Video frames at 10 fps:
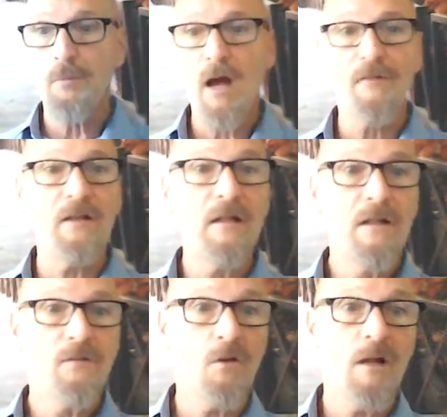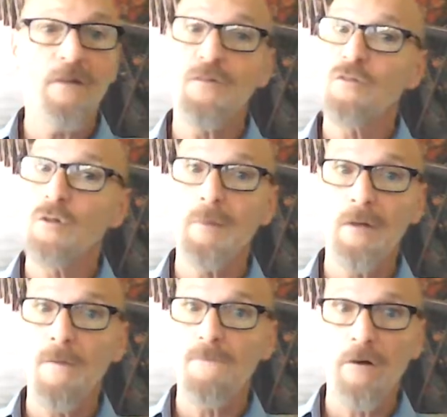to profit. So life is going to
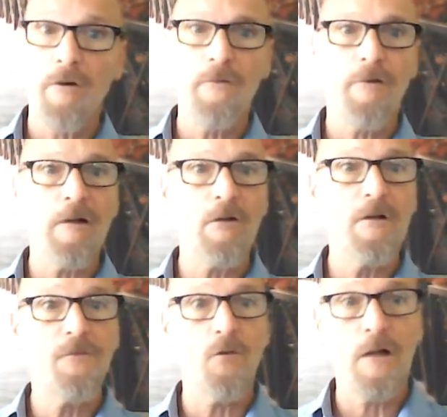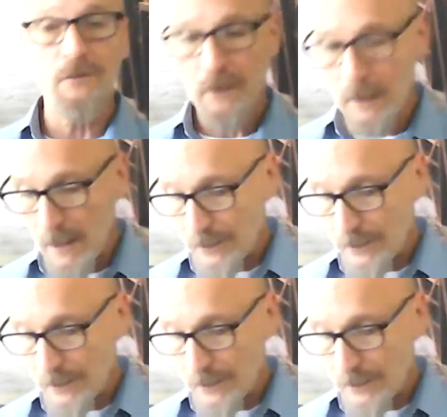be very, very good for us.